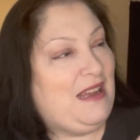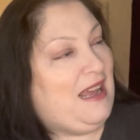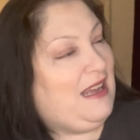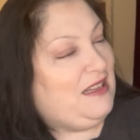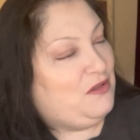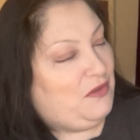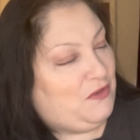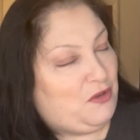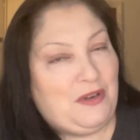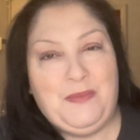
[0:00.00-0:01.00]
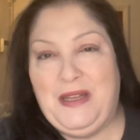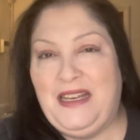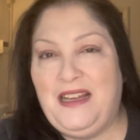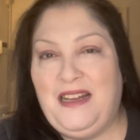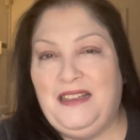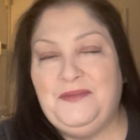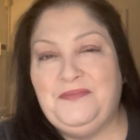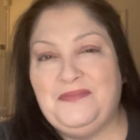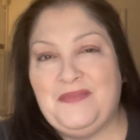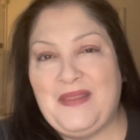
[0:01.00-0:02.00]
a sort of creamy colour
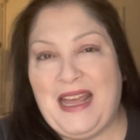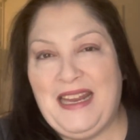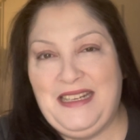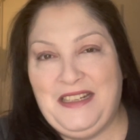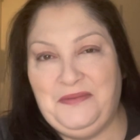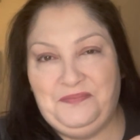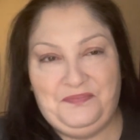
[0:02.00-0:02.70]
Ada.